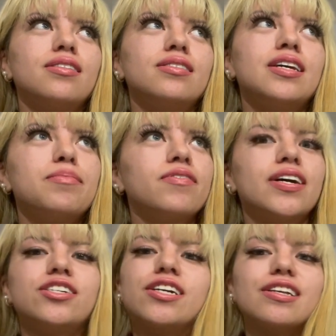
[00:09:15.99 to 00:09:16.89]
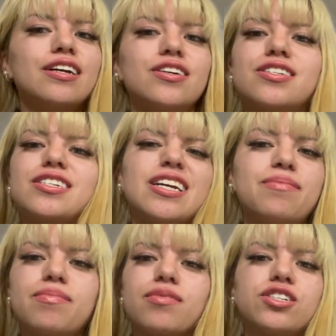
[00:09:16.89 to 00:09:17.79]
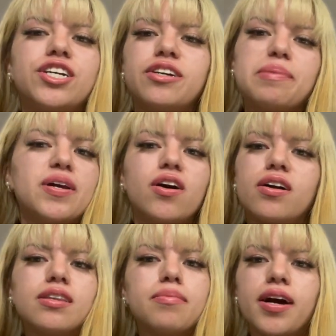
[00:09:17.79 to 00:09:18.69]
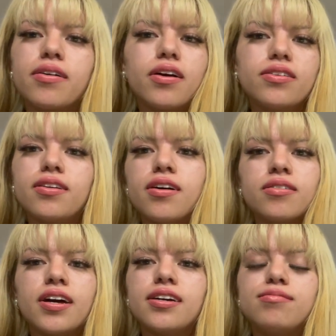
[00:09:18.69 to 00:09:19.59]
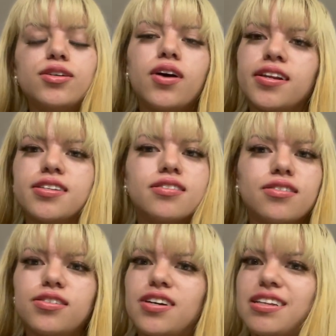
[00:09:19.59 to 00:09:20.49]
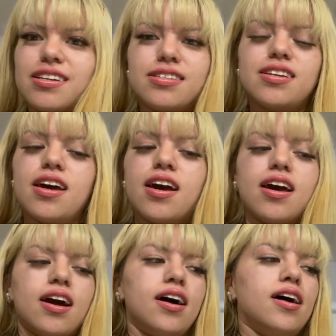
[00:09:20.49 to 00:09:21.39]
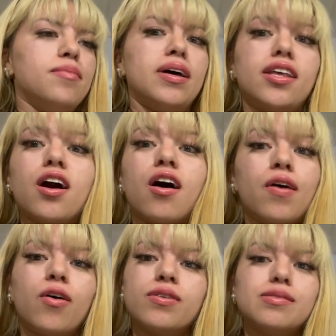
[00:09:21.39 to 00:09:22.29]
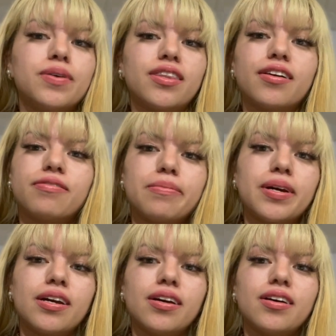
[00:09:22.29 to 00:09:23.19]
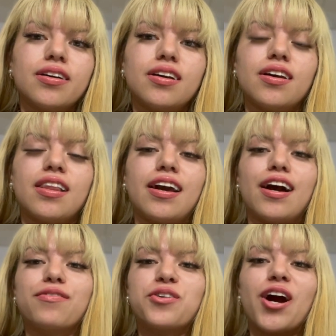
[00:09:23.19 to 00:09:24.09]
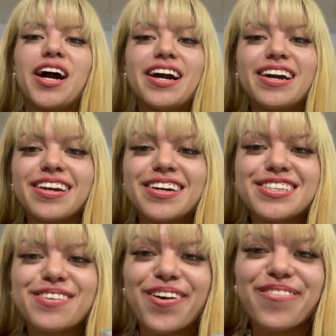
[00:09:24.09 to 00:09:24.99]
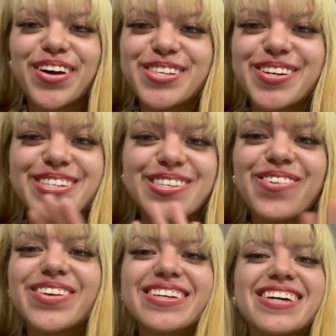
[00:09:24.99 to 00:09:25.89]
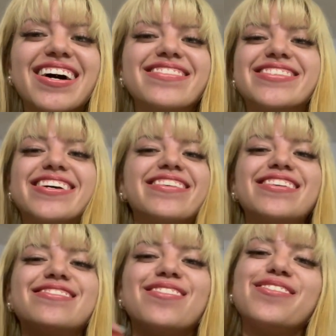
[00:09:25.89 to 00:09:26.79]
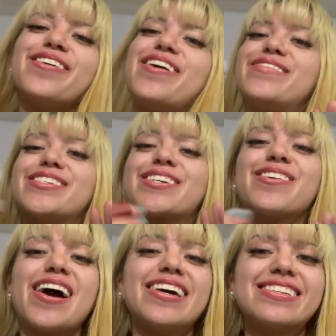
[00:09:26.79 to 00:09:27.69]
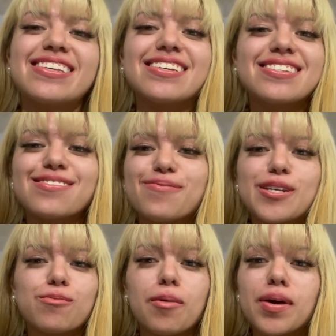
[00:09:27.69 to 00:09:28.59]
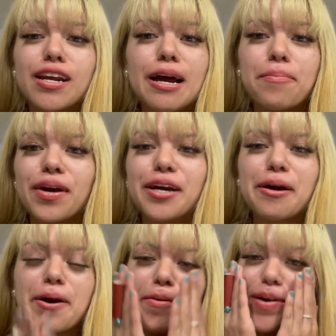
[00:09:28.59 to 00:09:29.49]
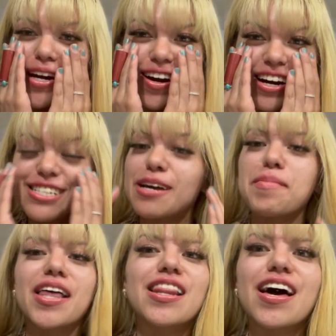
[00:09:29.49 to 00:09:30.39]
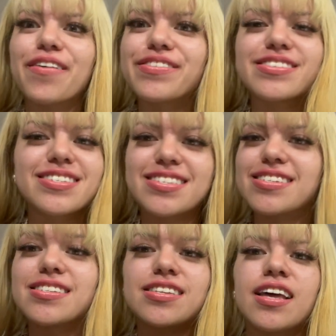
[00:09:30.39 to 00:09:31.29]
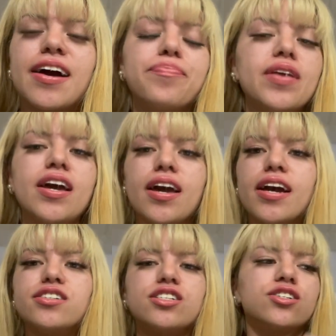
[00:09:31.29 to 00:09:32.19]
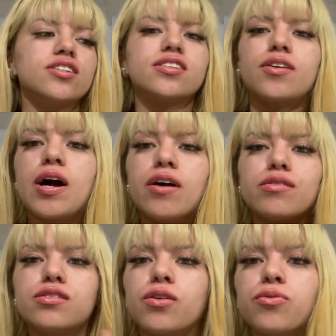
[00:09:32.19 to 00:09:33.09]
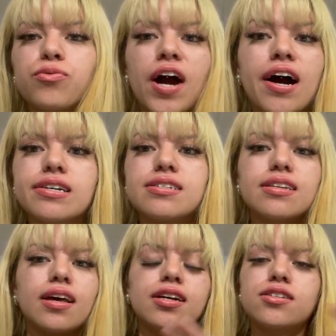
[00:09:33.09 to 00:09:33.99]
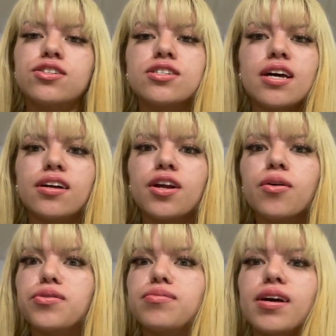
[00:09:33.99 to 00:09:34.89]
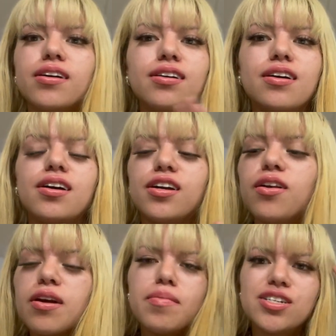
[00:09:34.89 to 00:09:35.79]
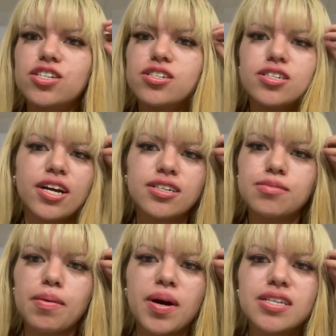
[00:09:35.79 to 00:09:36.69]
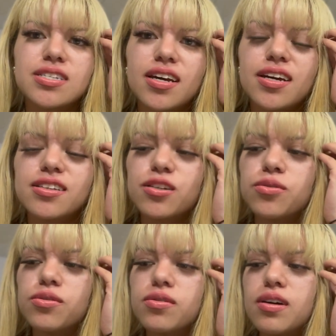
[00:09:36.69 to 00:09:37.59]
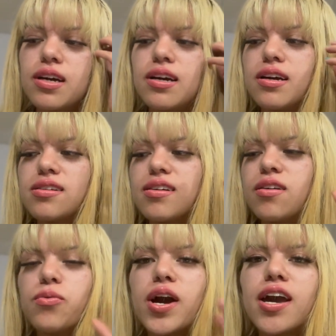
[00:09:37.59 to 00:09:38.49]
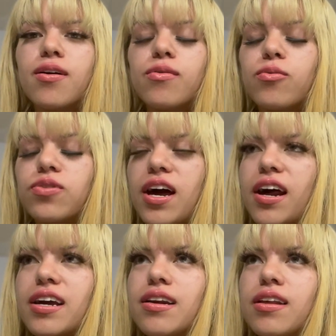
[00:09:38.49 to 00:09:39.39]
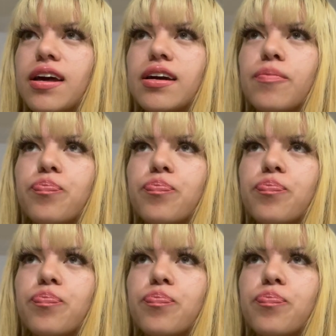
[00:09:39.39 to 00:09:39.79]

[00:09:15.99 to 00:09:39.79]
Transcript: team of like cheerleaders cheering me on in the background, you know, like, you got this, girl, you got this. And they have always been there for me. Like, I've cried to my mentors so many times. Like, you guys don't know, I've just cried to this woman, and I'm like, oh my gosh, like, my life is just this and that. And she turns it around so fast, and like, she's just like, no, like, you know what I mean, she just changes my mindset into a way that I can, like,